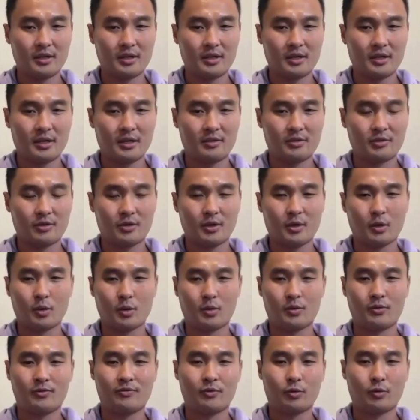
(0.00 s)
So
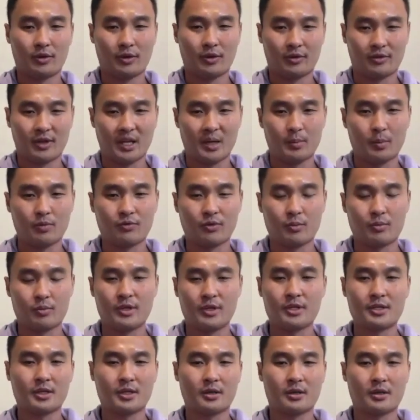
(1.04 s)
for the example of a preacher
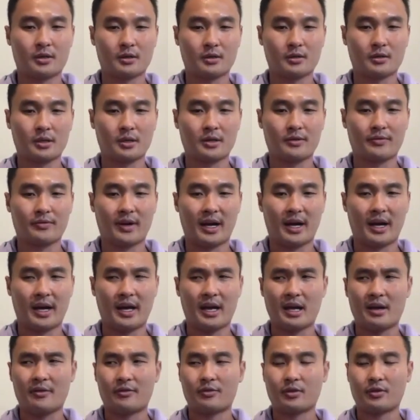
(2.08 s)
curl, if I
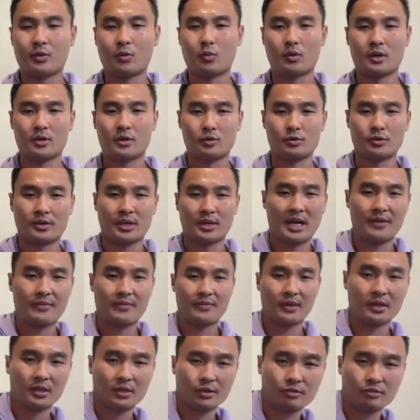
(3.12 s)
have someone who's having a
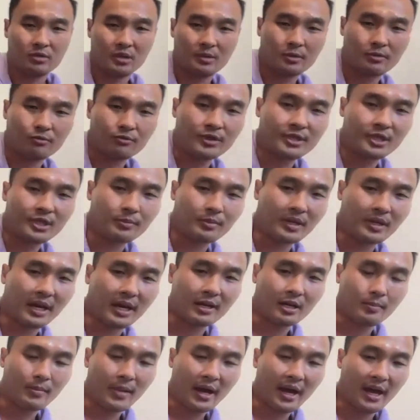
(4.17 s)
lot of trouble reaching behind their
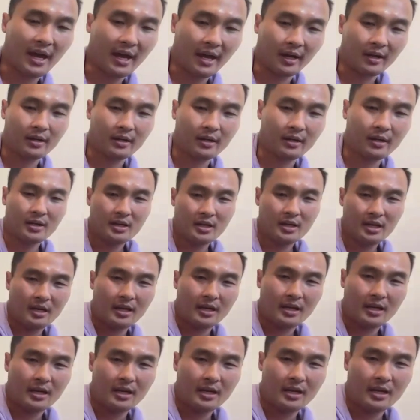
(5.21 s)
back and they
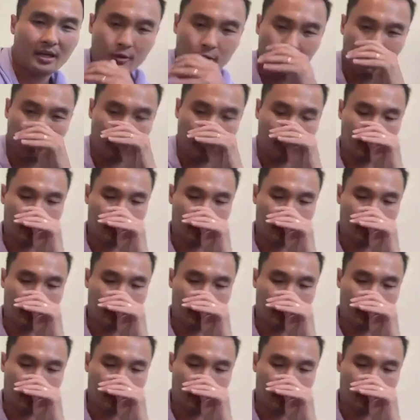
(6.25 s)
can't do it,